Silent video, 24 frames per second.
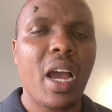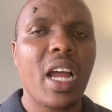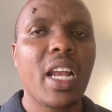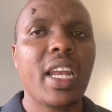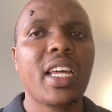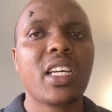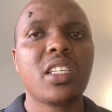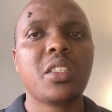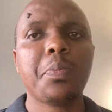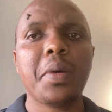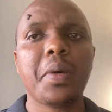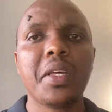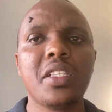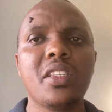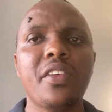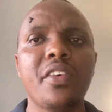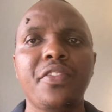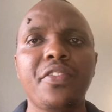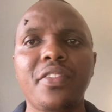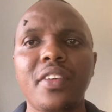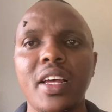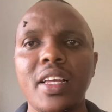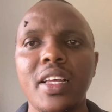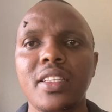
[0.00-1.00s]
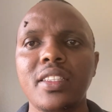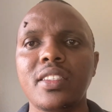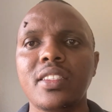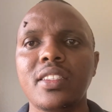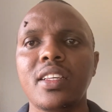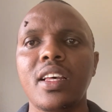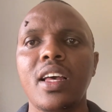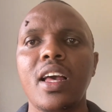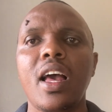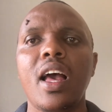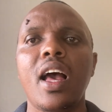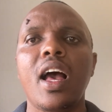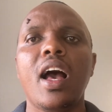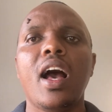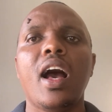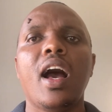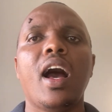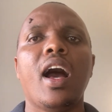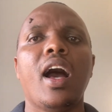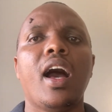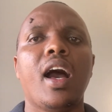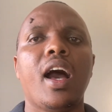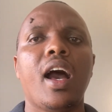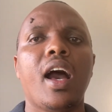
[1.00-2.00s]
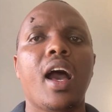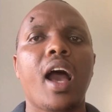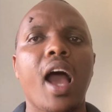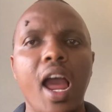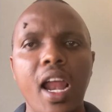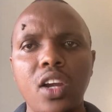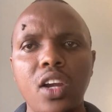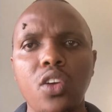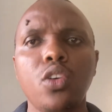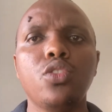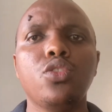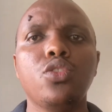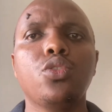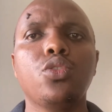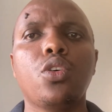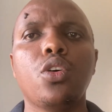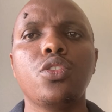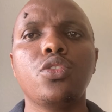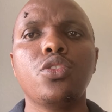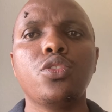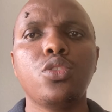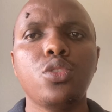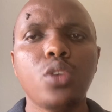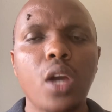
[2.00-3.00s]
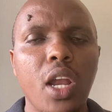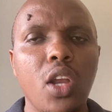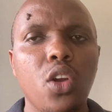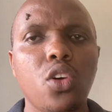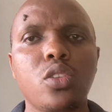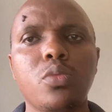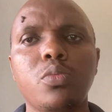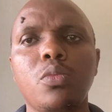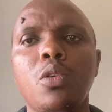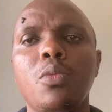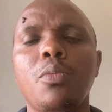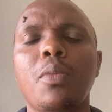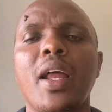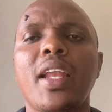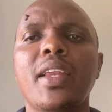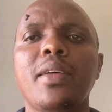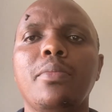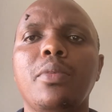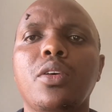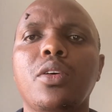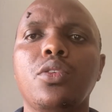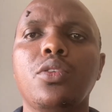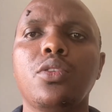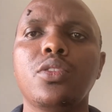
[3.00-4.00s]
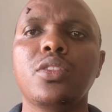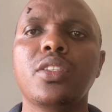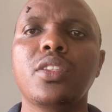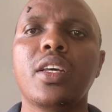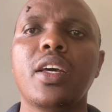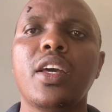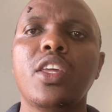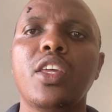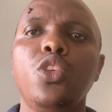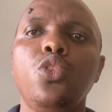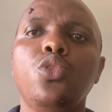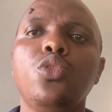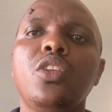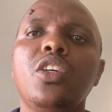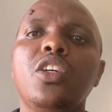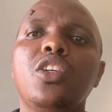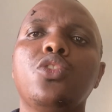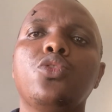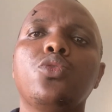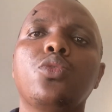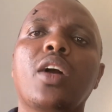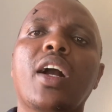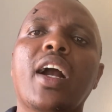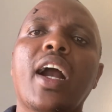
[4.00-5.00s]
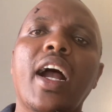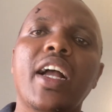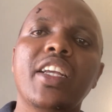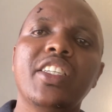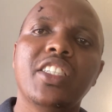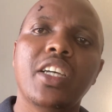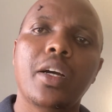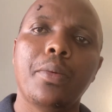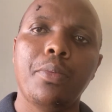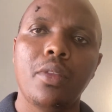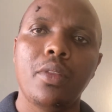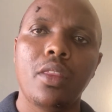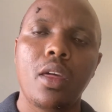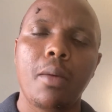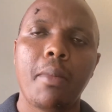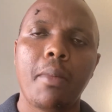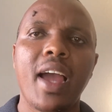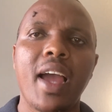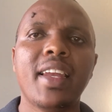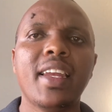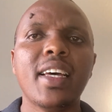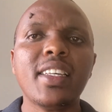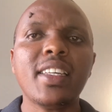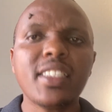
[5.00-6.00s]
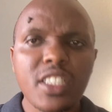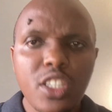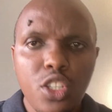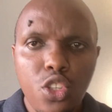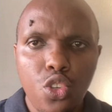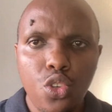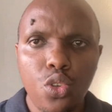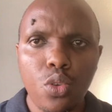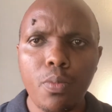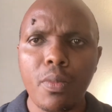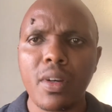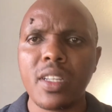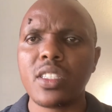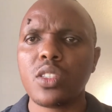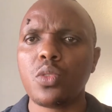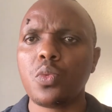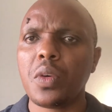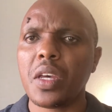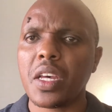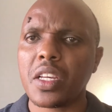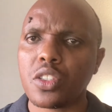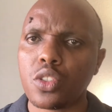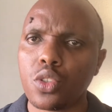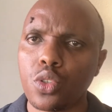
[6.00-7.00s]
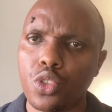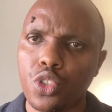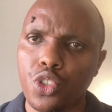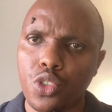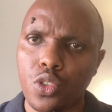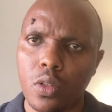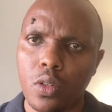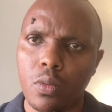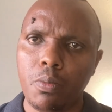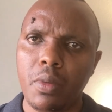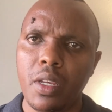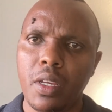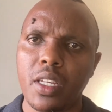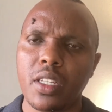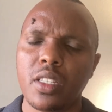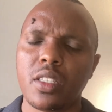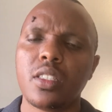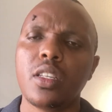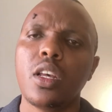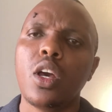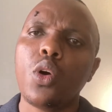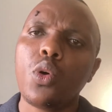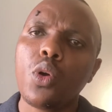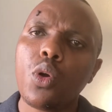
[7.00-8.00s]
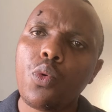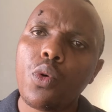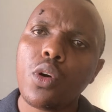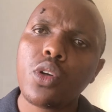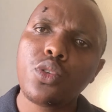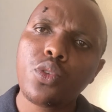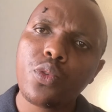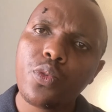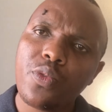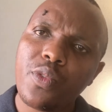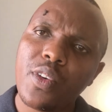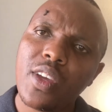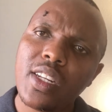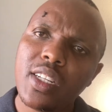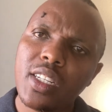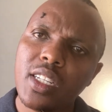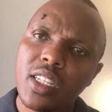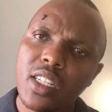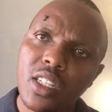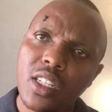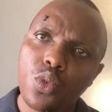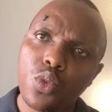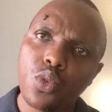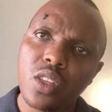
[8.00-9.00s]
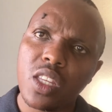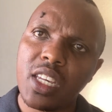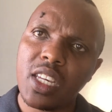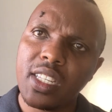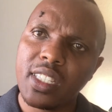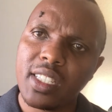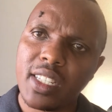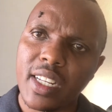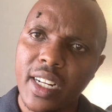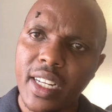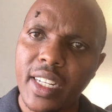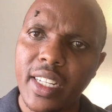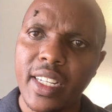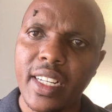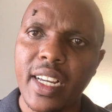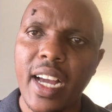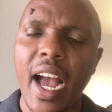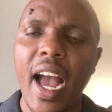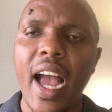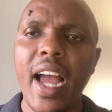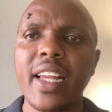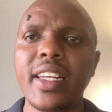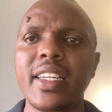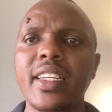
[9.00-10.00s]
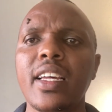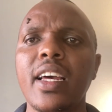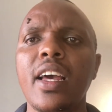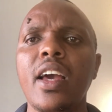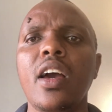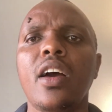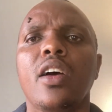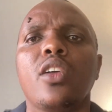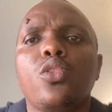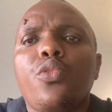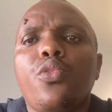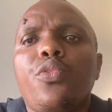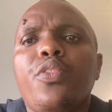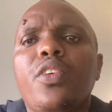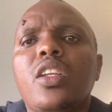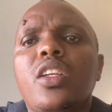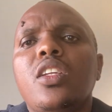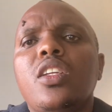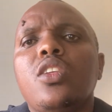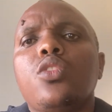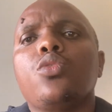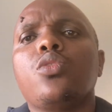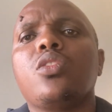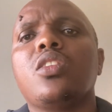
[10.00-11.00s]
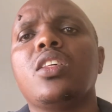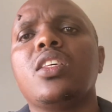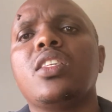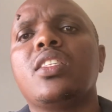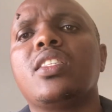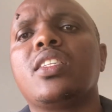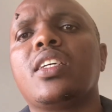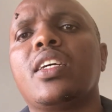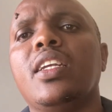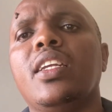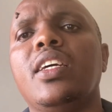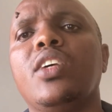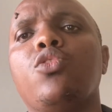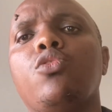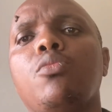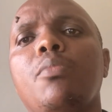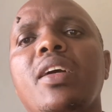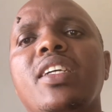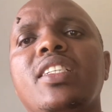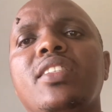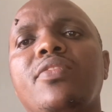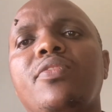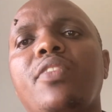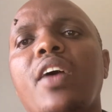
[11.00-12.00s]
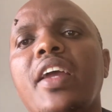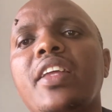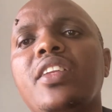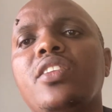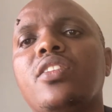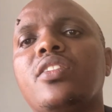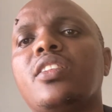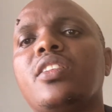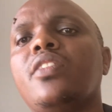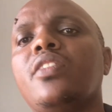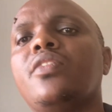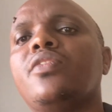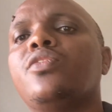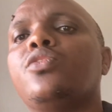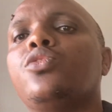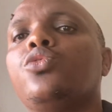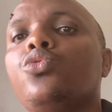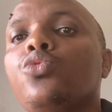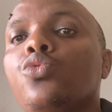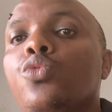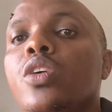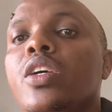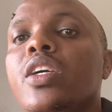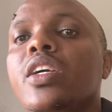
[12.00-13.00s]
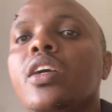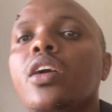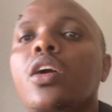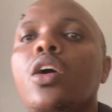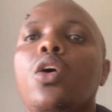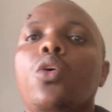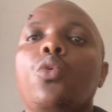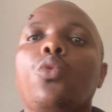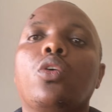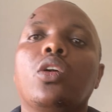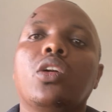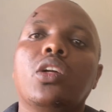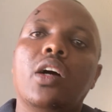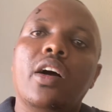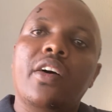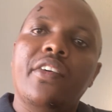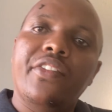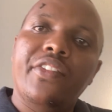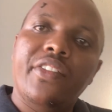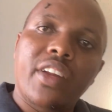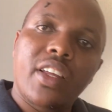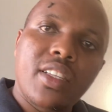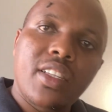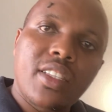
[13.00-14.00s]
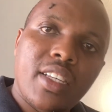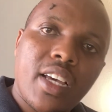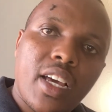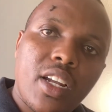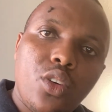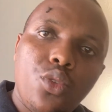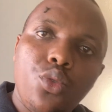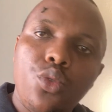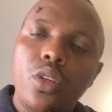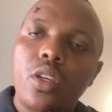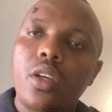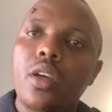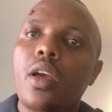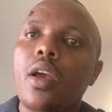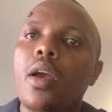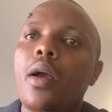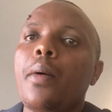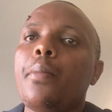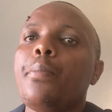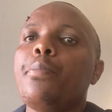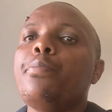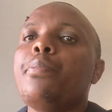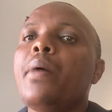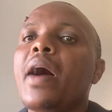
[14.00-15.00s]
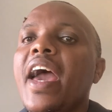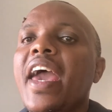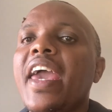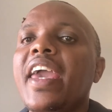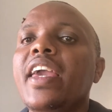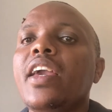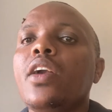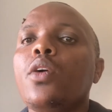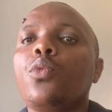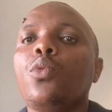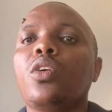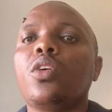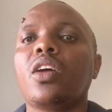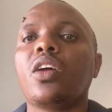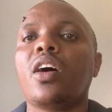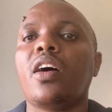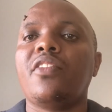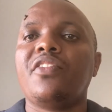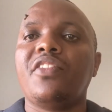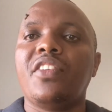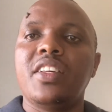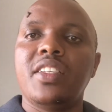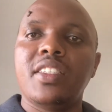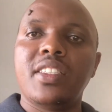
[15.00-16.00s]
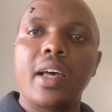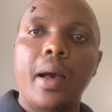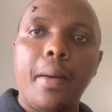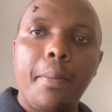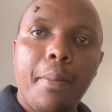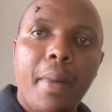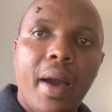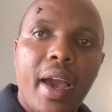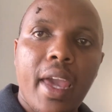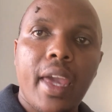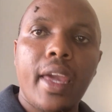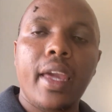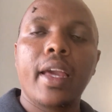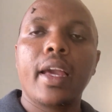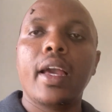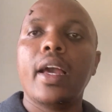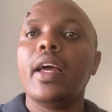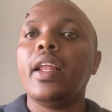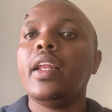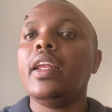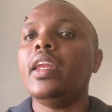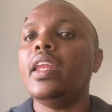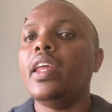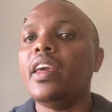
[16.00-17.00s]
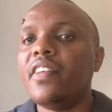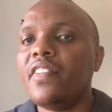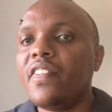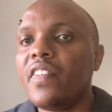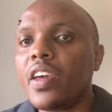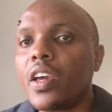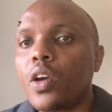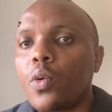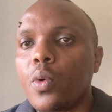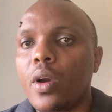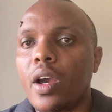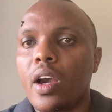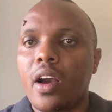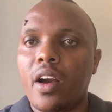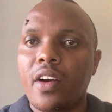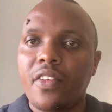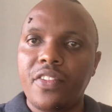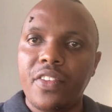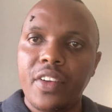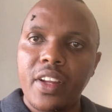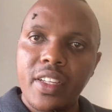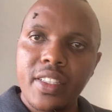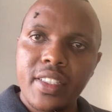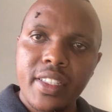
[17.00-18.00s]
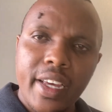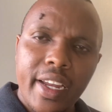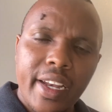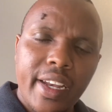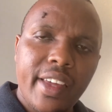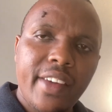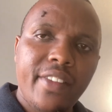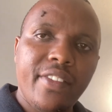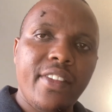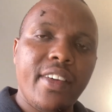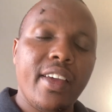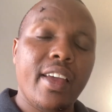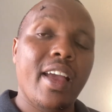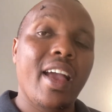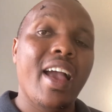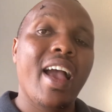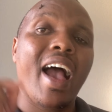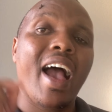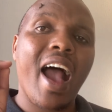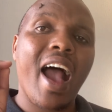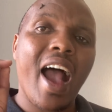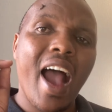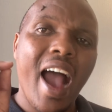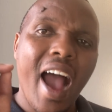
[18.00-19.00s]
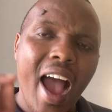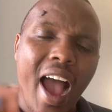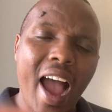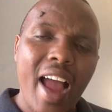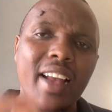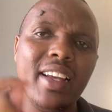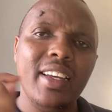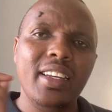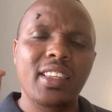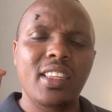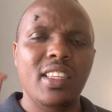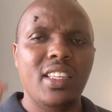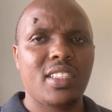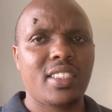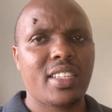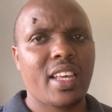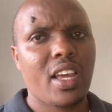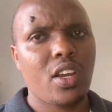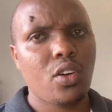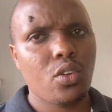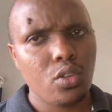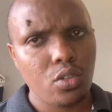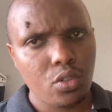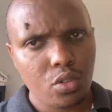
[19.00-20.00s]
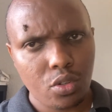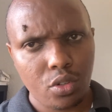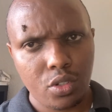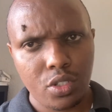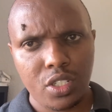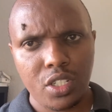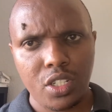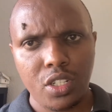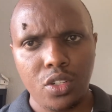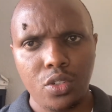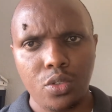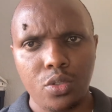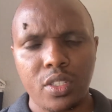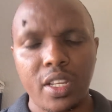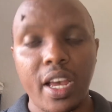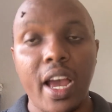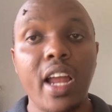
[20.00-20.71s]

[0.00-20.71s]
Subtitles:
And expensive friends are going to cost you a lot more money because you need to catch up with them. And as humans, we are social beings. We want to fit into this clique. And to fit into this clique, we might find yourself doing what our friends are doing, buying what our friends are buying, living where our friends are living, and the cycle continues.